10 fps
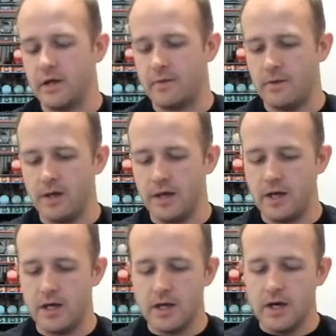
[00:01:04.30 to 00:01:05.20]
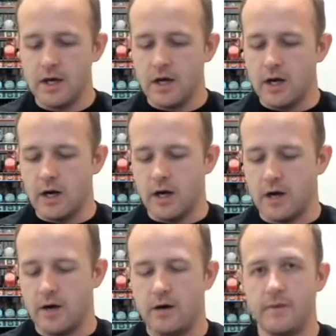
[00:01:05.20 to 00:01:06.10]
to be?
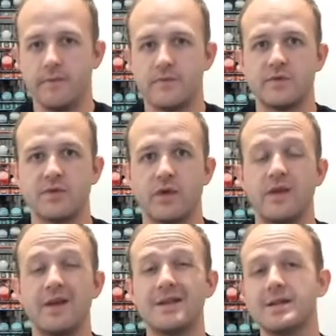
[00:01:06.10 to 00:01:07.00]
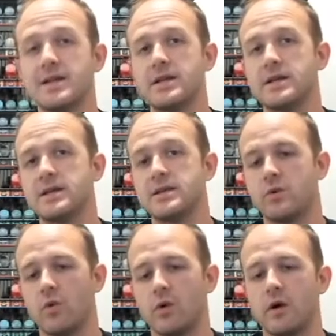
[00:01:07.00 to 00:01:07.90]
So this is the
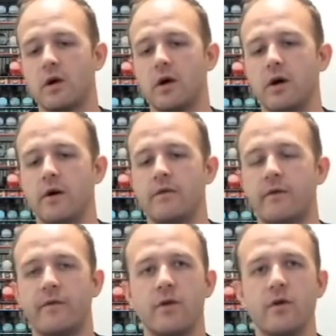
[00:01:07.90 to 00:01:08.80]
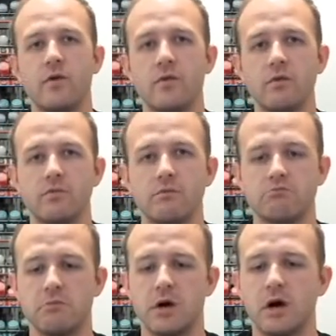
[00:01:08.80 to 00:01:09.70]
work of a few,
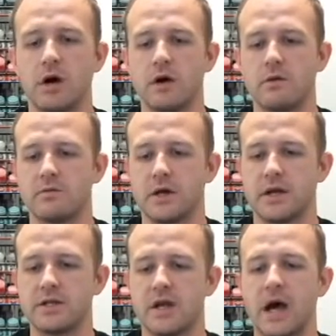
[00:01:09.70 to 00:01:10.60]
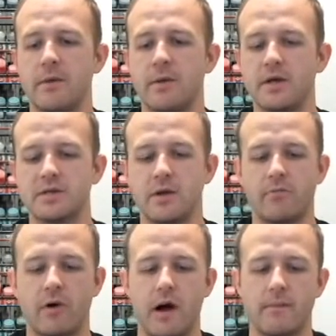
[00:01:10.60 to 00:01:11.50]
I guess, hobbyists and
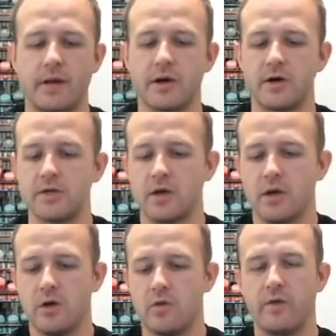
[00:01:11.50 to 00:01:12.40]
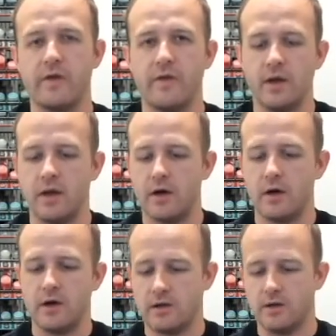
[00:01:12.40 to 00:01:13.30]
prop makers within the
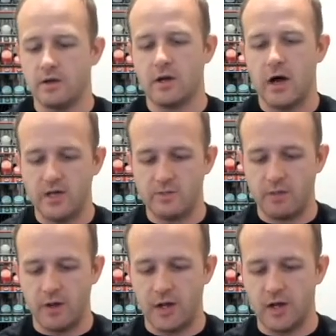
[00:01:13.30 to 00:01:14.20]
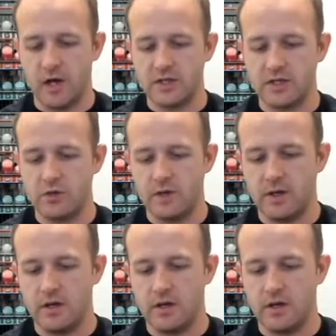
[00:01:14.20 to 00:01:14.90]
cosplay and costuming